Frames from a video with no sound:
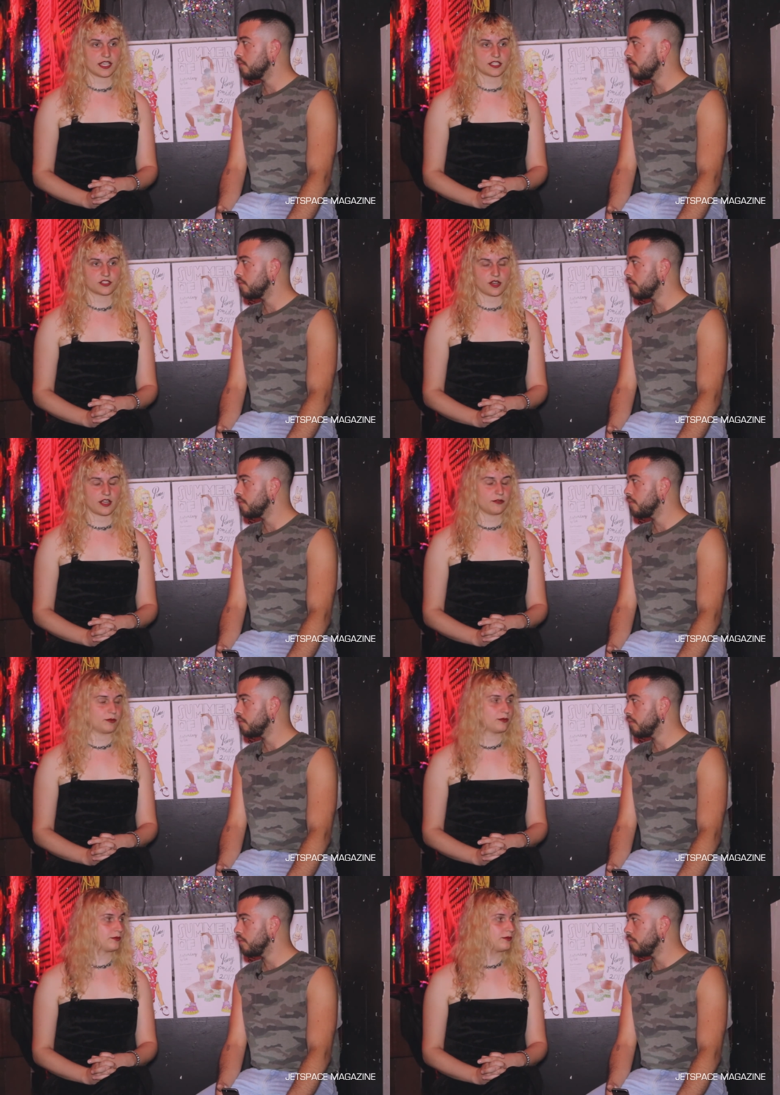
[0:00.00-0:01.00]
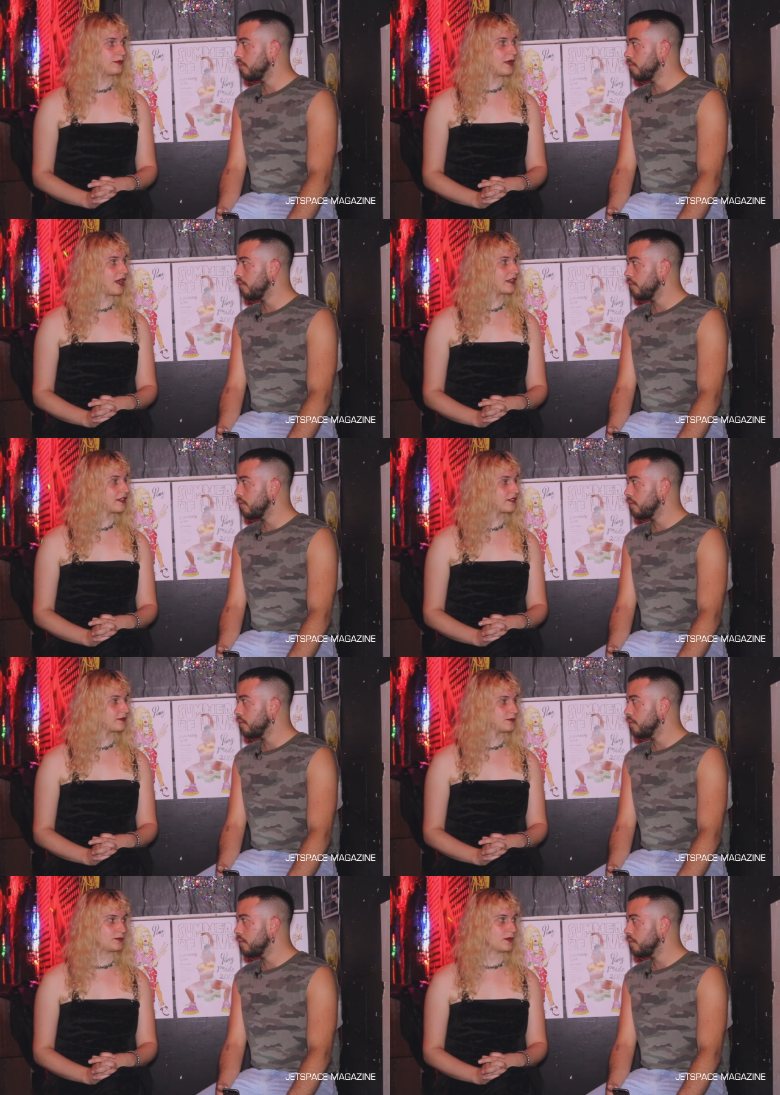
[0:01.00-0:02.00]
Speaker 1: kick drum. I love it.
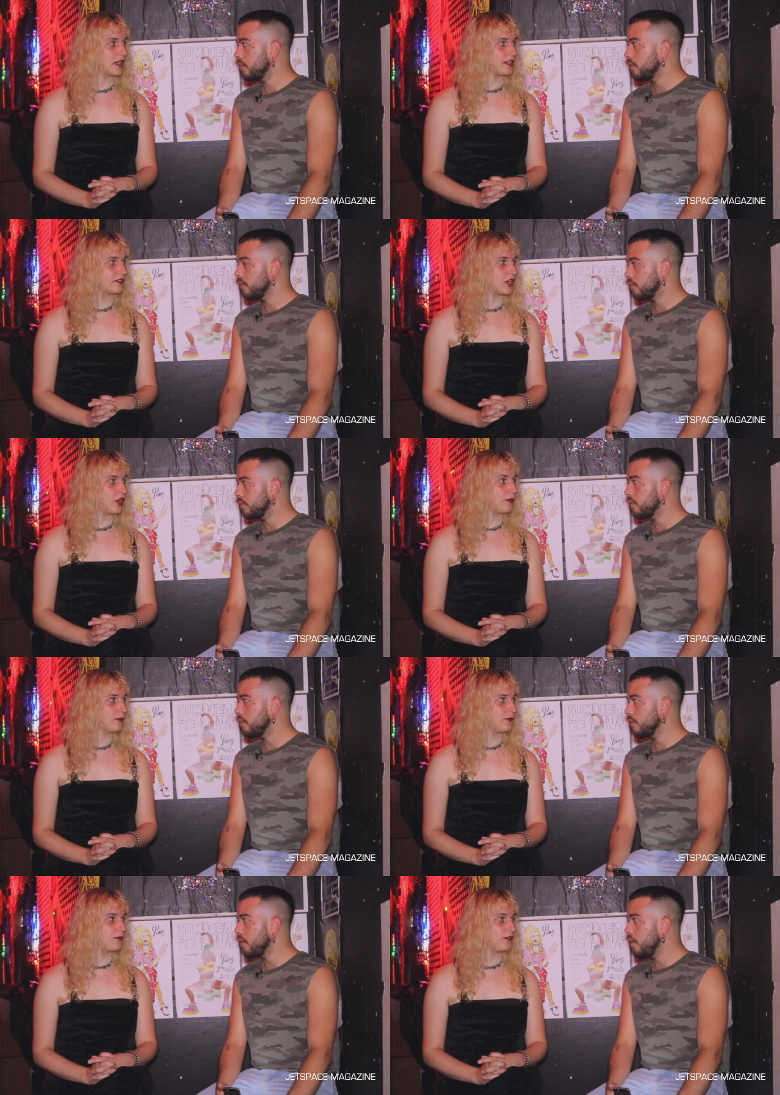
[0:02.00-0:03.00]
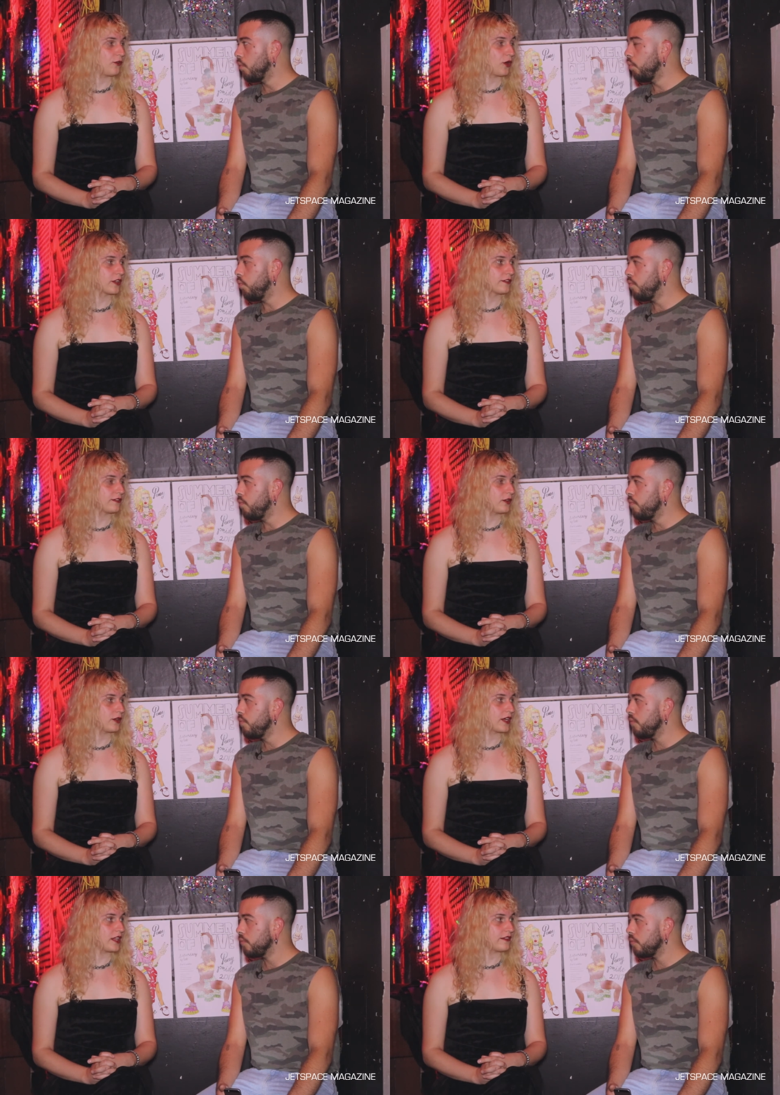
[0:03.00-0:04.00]
I love it all. Four on the floor.
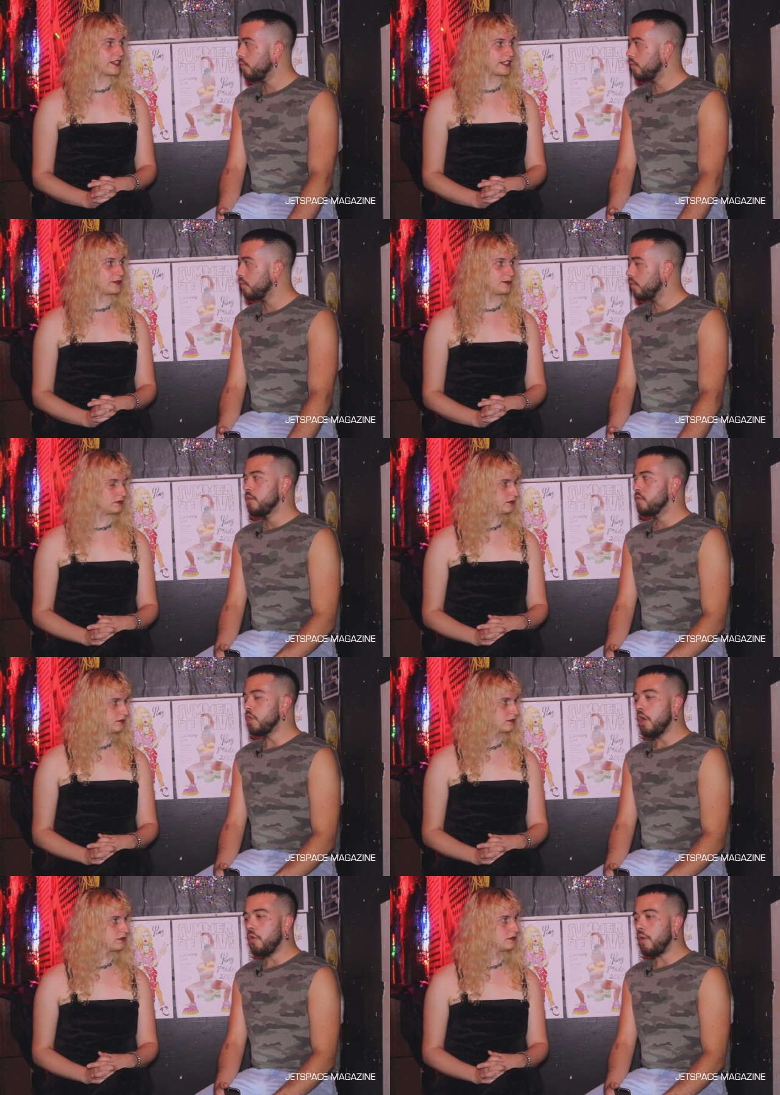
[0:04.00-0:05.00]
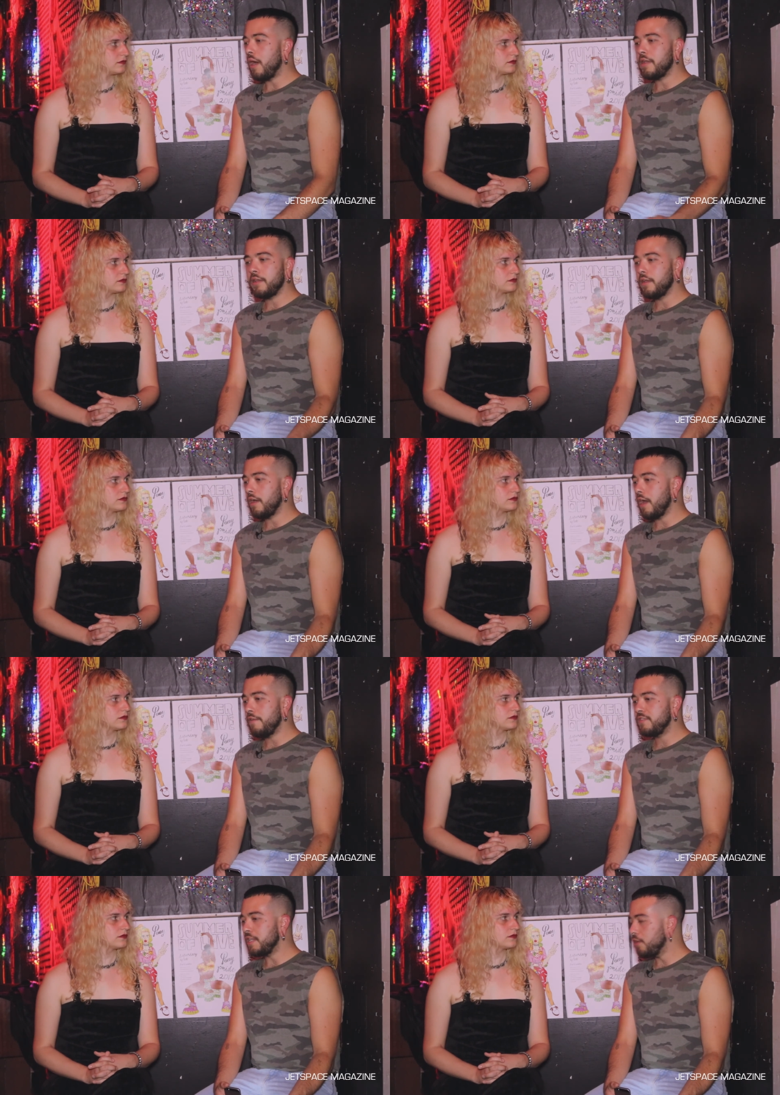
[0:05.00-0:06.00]
I love
Speaker 2: it. So
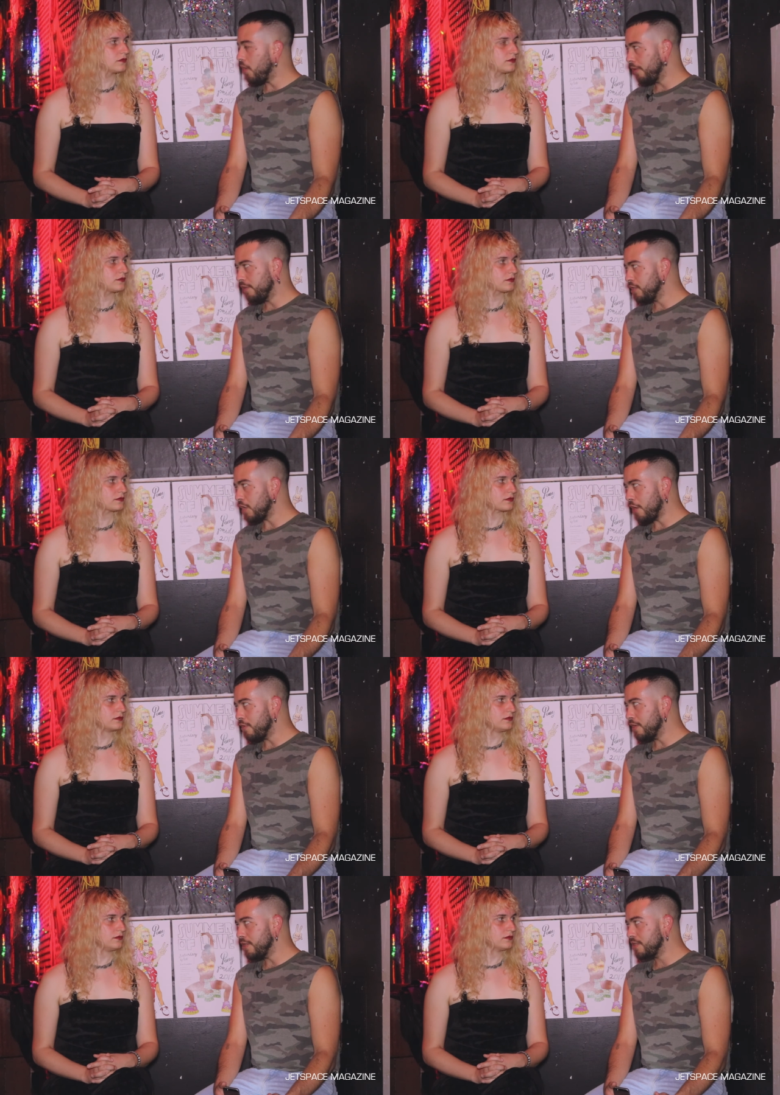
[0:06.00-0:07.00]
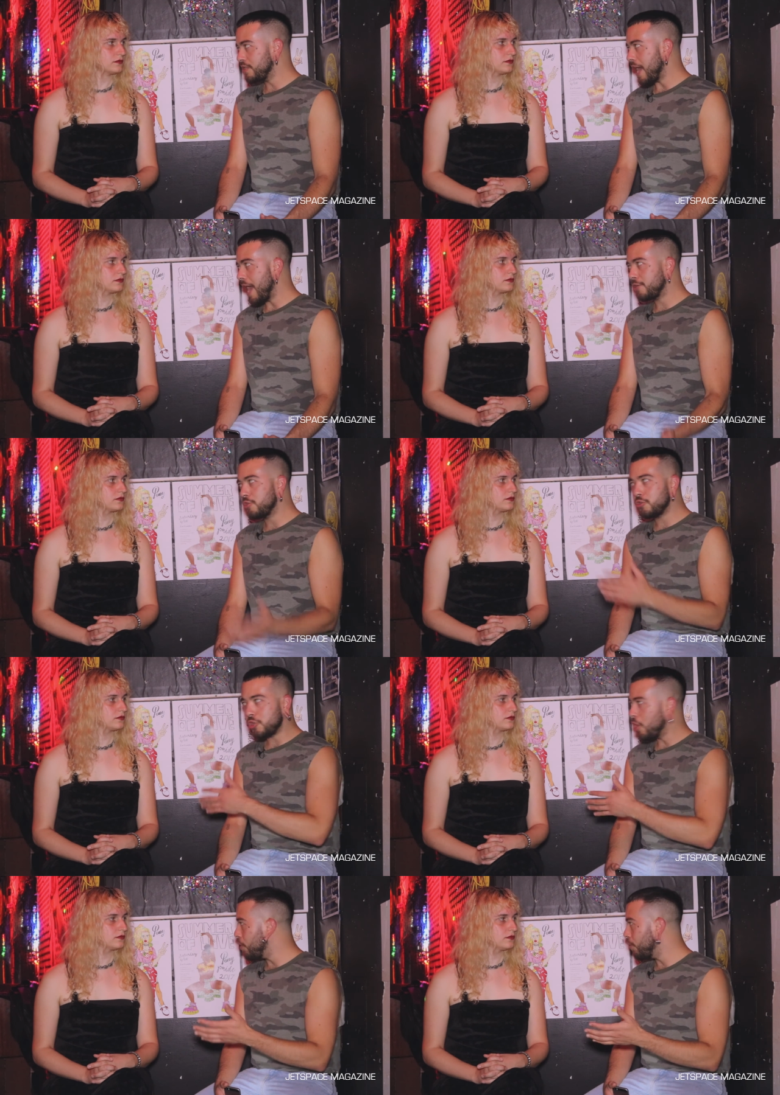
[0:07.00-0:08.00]
I've seen all of these genres at your
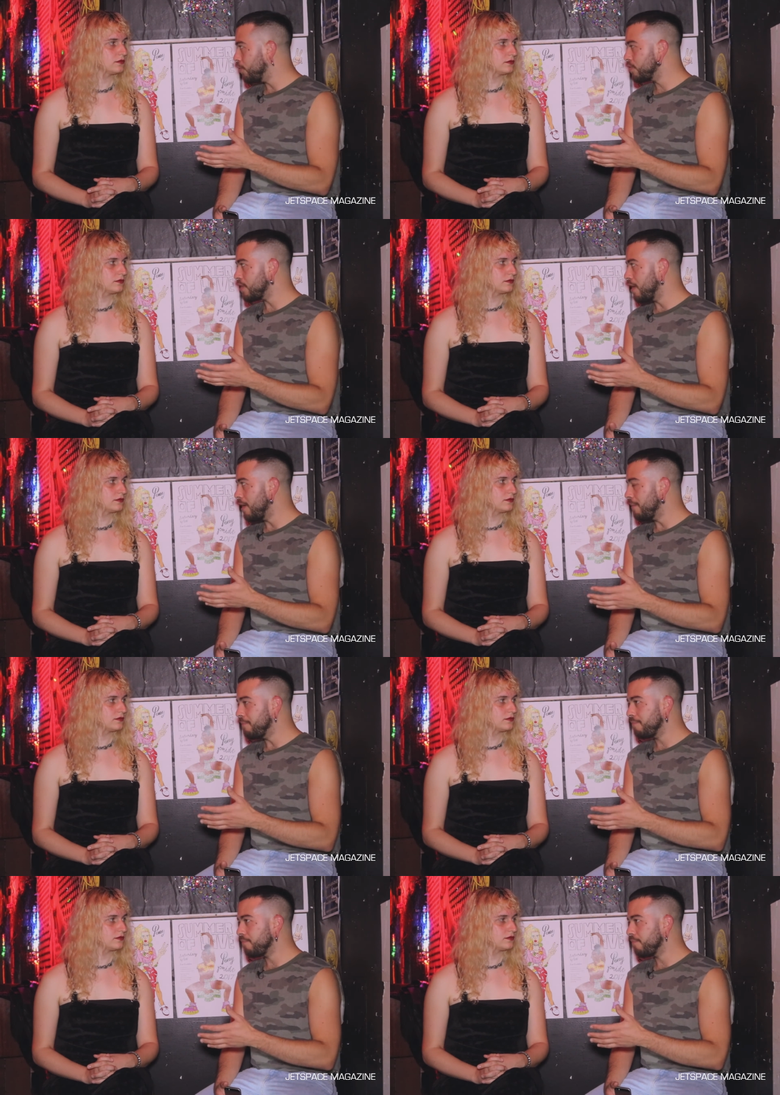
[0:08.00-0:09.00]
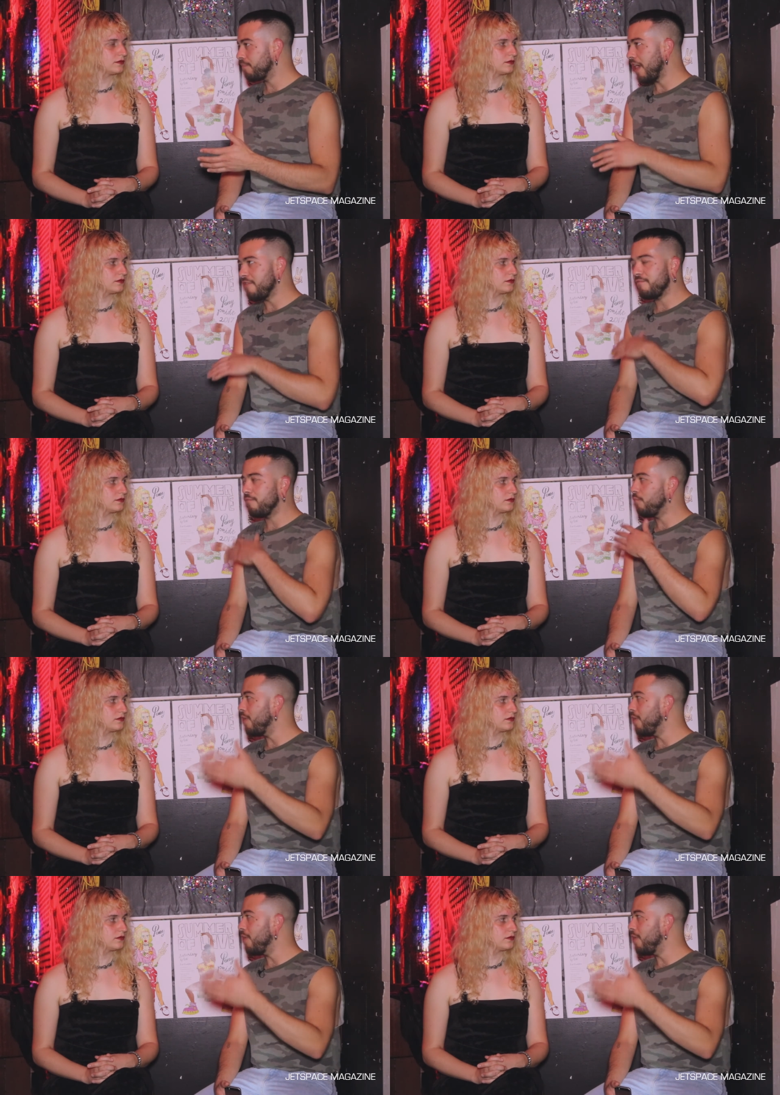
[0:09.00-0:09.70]
shows. I've